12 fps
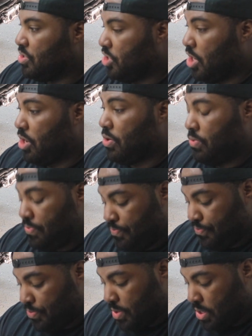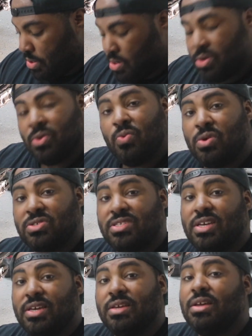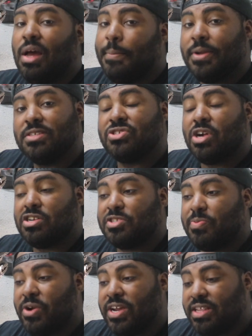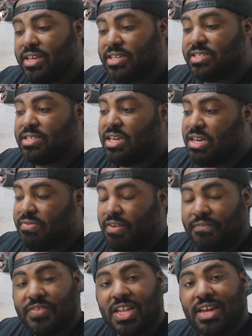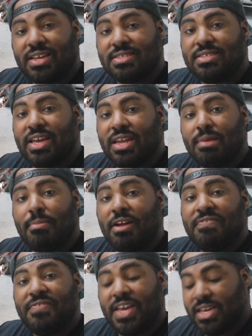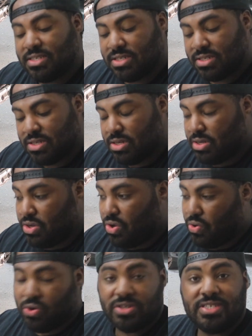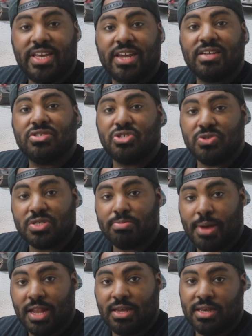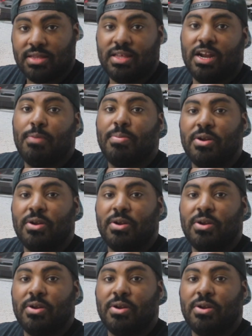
So we'll see. I'm going to start spraying this I feel like it's getting in my face or it's getting too smelly, then I'll